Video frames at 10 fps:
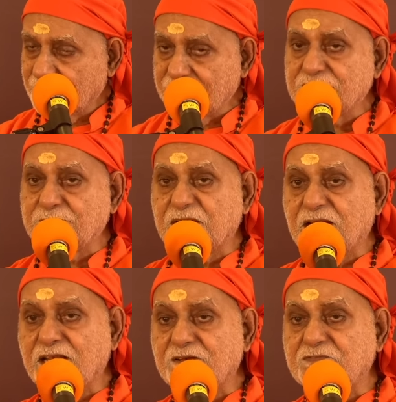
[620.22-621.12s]
If the
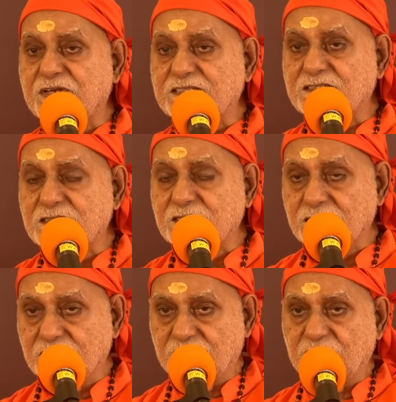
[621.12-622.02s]
mirror reflects,
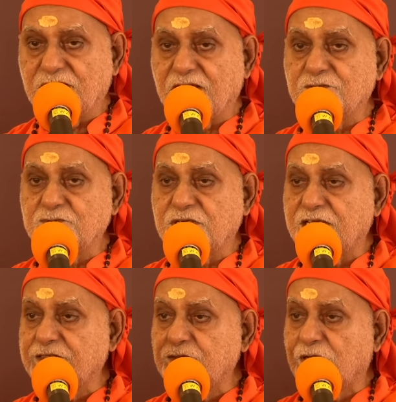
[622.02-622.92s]
then why are you
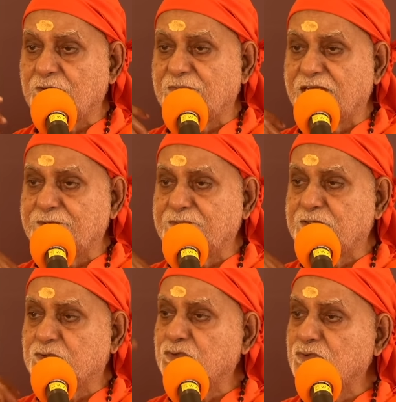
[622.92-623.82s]
saying you have made
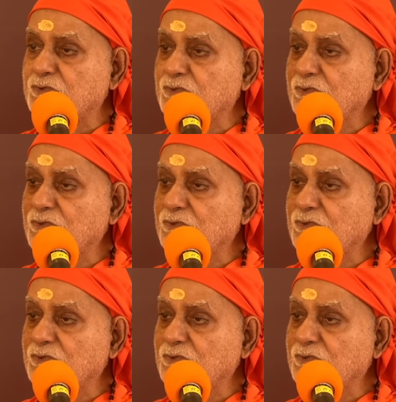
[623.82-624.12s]
me two?